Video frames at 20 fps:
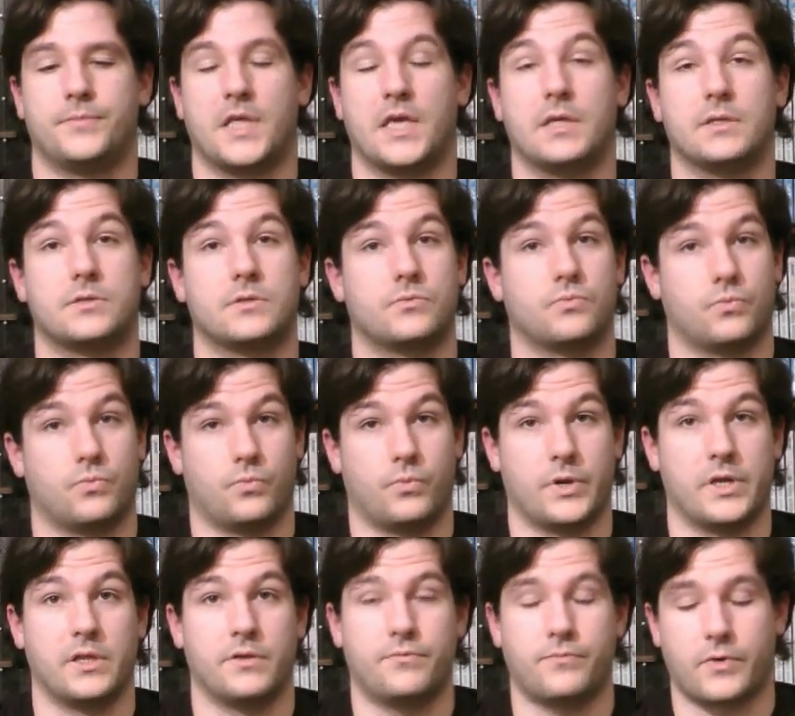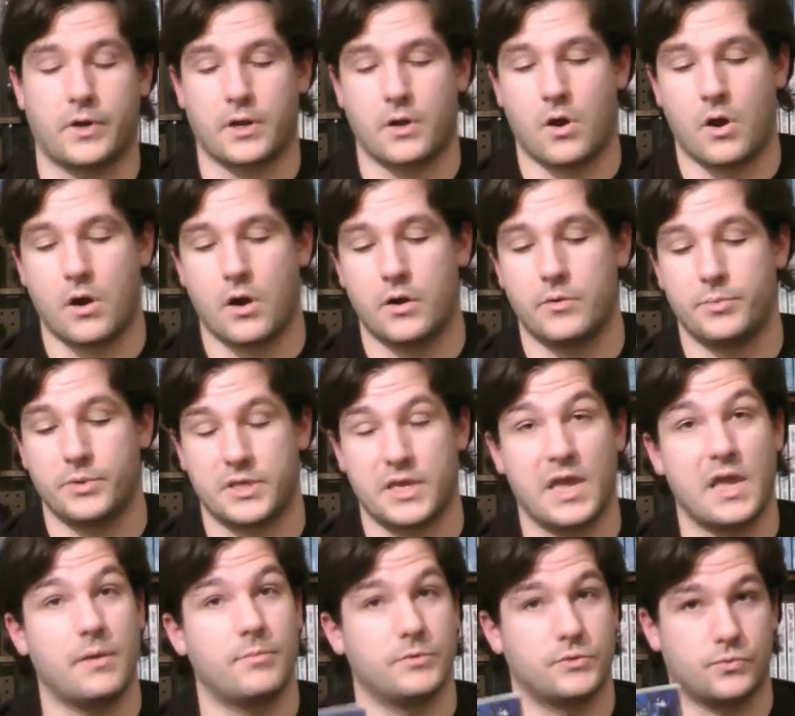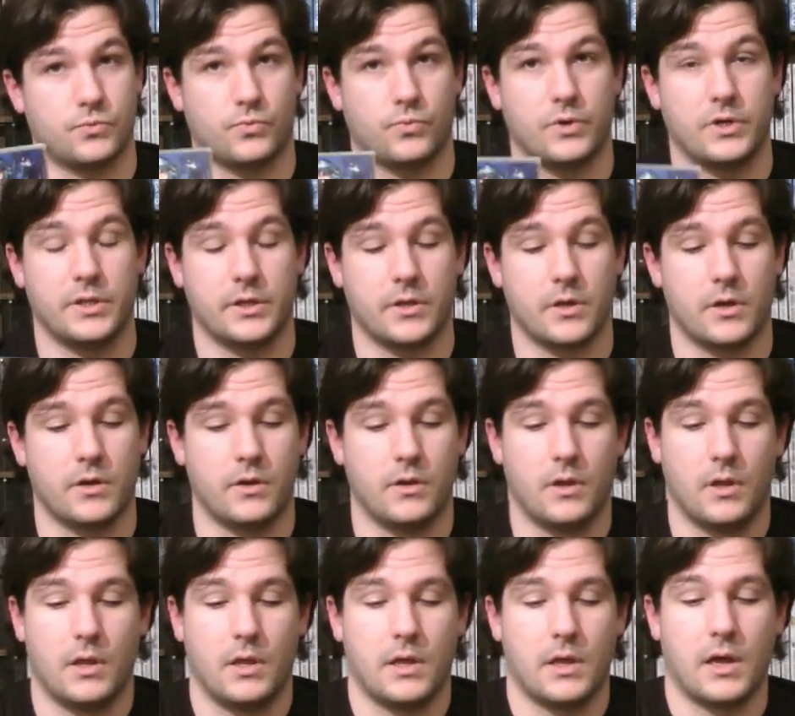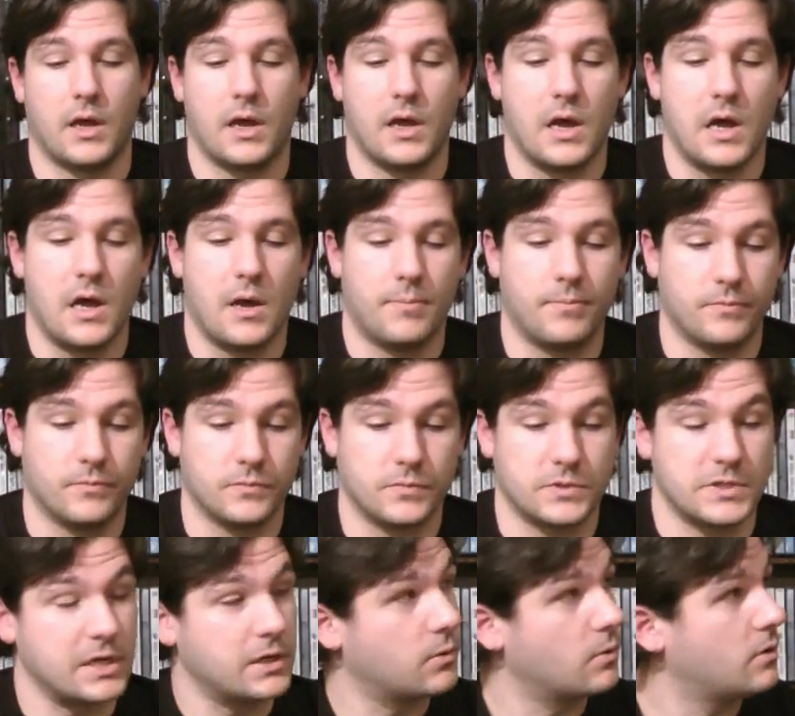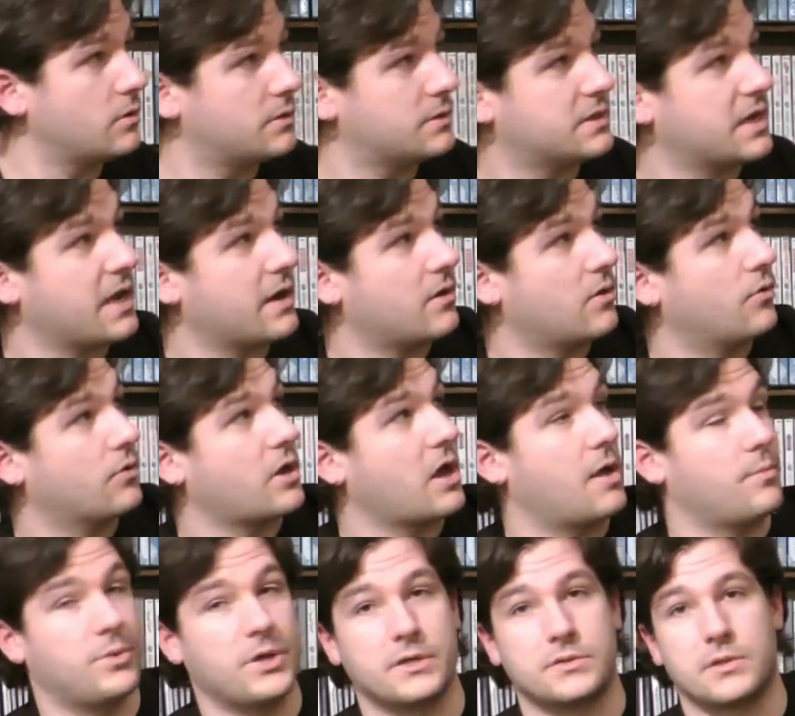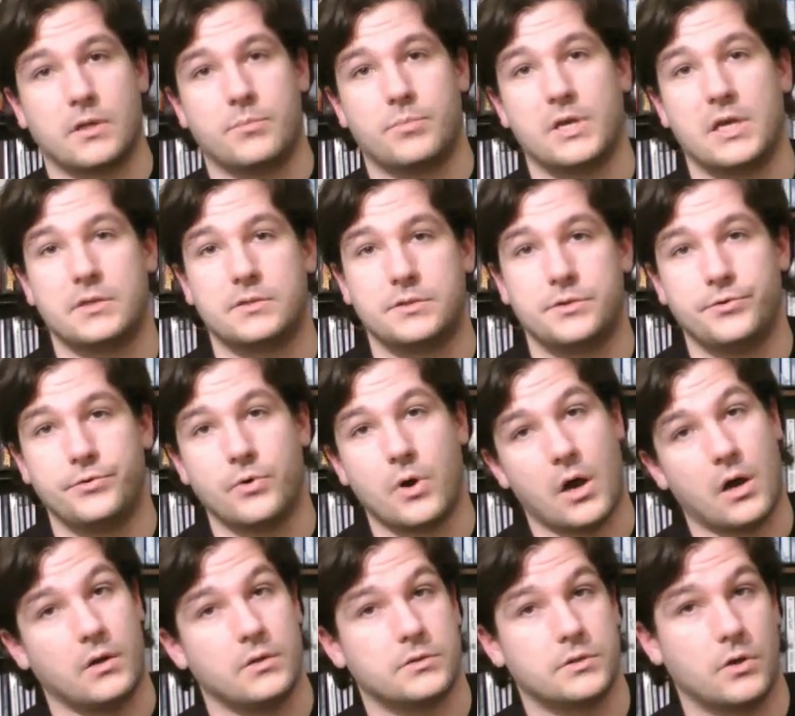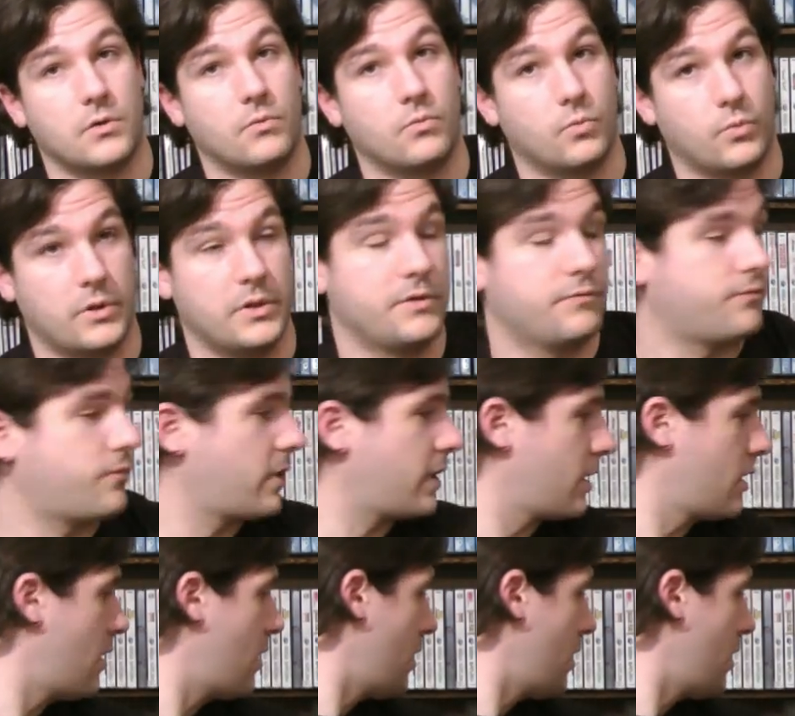It's really freaking hard, but the game is really good. Sequel, Standalone Complex on the PS2, also really freaking